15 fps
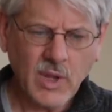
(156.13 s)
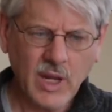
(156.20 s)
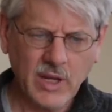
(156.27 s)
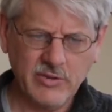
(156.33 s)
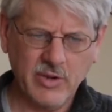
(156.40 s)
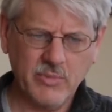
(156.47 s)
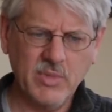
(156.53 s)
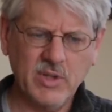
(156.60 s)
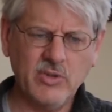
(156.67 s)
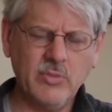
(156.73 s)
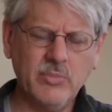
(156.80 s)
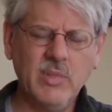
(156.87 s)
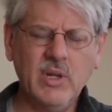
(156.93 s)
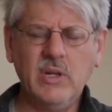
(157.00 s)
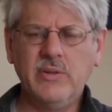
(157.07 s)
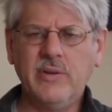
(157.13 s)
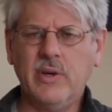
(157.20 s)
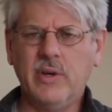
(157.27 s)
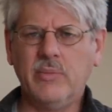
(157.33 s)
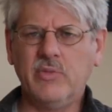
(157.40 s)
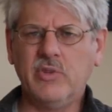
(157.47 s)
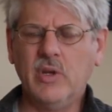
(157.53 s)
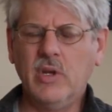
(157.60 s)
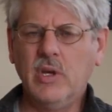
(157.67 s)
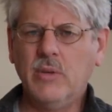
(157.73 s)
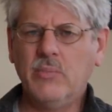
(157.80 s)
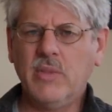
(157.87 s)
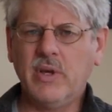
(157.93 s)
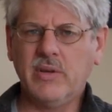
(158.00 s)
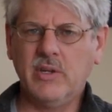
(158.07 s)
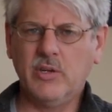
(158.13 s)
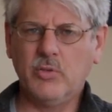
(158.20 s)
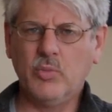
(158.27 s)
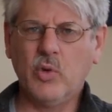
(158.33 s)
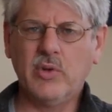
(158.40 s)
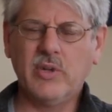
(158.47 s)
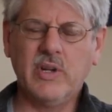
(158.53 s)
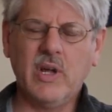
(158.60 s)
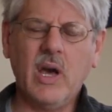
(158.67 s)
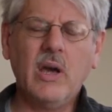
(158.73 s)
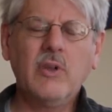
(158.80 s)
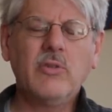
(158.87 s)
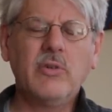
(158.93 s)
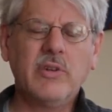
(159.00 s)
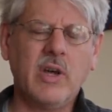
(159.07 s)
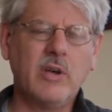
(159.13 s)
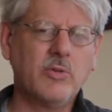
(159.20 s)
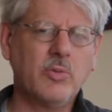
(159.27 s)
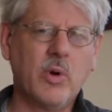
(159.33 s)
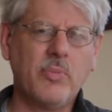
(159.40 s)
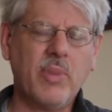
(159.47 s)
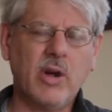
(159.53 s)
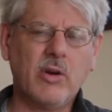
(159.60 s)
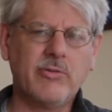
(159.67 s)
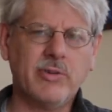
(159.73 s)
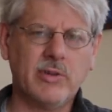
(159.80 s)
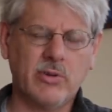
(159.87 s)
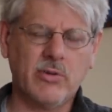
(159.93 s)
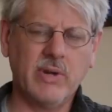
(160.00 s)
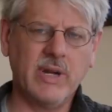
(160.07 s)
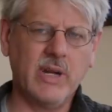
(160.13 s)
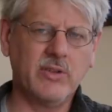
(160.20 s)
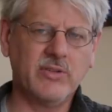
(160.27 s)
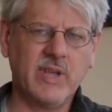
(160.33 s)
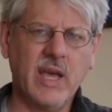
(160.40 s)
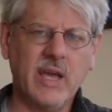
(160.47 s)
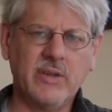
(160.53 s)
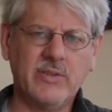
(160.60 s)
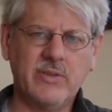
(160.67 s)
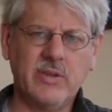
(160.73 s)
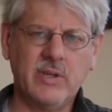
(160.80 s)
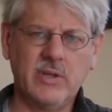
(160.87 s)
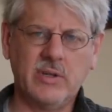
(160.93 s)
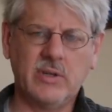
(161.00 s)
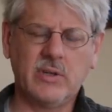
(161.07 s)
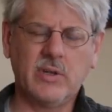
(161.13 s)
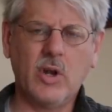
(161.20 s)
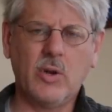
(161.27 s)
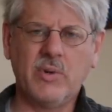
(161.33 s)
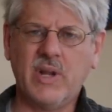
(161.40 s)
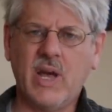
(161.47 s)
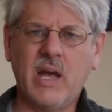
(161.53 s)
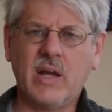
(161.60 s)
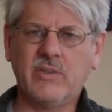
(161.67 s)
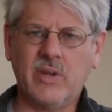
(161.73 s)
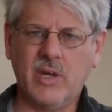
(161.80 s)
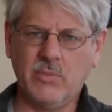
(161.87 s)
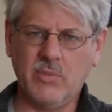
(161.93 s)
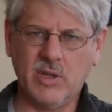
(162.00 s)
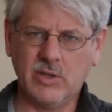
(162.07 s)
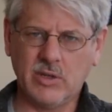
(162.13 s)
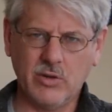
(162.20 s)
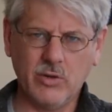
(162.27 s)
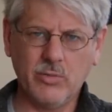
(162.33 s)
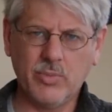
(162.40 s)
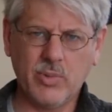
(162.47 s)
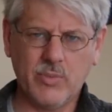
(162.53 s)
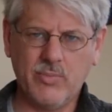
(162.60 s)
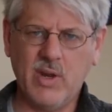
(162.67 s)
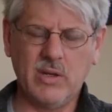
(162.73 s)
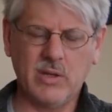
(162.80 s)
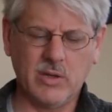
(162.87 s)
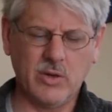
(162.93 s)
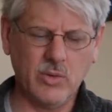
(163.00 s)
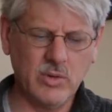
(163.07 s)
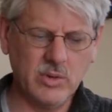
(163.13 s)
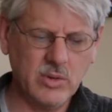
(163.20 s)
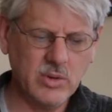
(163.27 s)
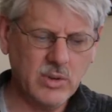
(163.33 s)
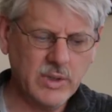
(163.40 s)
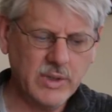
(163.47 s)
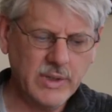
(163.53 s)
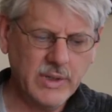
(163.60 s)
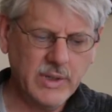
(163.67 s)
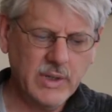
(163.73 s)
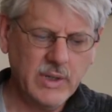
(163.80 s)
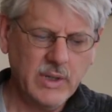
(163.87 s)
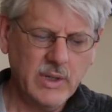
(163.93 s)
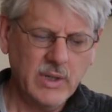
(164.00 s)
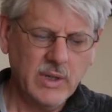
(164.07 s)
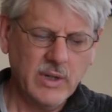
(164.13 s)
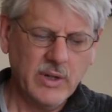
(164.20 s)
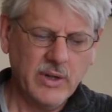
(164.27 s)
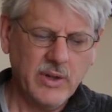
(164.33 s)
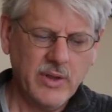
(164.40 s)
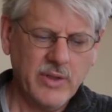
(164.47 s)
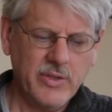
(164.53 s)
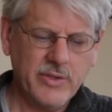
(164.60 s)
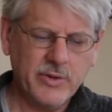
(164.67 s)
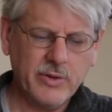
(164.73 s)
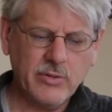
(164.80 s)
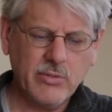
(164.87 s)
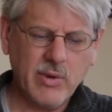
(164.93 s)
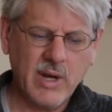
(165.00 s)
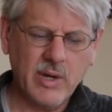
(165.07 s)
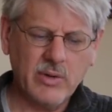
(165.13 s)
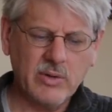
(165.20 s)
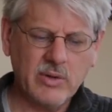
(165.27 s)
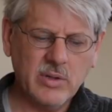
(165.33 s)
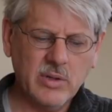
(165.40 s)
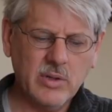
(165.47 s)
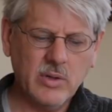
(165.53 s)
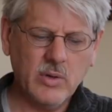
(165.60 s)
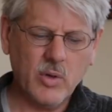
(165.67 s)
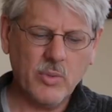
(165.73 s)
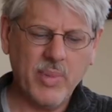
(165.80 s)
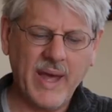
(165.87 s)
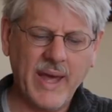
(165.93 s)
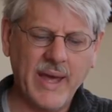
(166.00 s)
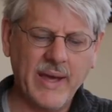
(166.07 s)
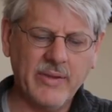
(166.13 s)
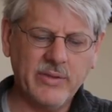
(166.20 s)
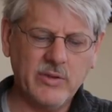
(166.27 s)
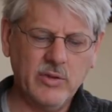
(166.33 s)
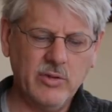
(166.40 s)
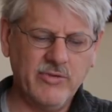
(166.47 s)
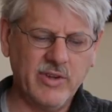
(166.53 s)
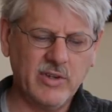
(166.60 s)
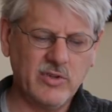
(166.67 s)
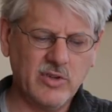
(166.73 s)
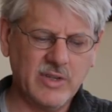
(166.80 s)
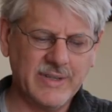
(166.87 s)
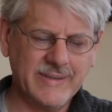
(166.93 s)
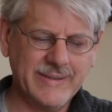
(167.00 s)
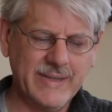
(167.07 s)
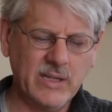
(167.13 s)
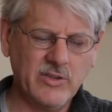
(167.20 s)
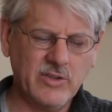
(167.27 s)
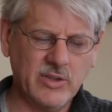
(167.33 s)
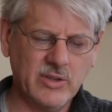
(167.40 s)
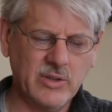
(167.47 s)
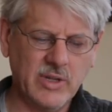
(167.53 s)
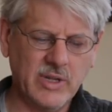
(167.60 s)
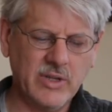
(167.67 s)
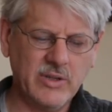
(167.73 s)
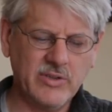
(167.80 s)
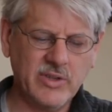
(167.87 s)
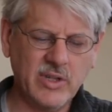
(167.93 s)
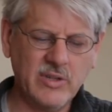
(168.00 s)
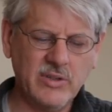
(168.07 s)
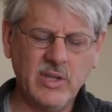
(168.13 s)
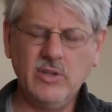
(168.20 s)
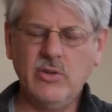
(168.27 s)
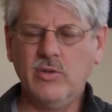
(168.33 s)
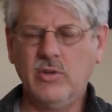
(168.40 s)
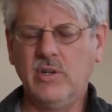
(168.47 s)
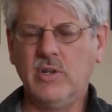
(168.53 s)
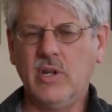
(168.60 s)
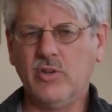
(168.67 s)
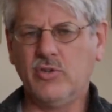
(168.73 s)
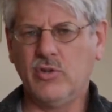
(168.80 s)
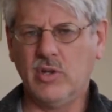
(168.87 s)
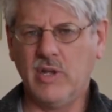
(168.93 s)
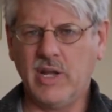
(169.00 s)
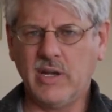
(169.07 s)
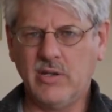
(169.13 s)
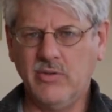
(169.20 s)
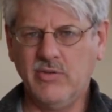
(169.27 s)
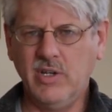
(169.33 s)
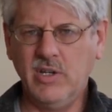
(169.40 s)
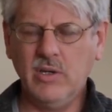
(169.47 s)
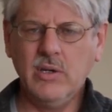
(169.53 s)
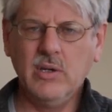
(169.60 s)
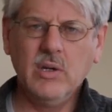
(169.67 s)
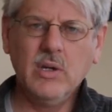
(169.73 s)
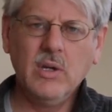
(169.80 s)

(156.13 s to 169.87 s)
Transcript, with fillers: As I've mentioned many times, methane is more than 100 times more powerful a greenhouse gas than carbon dioxide molecule per molecule. Third route or path to functional extinction is continued industrial activity.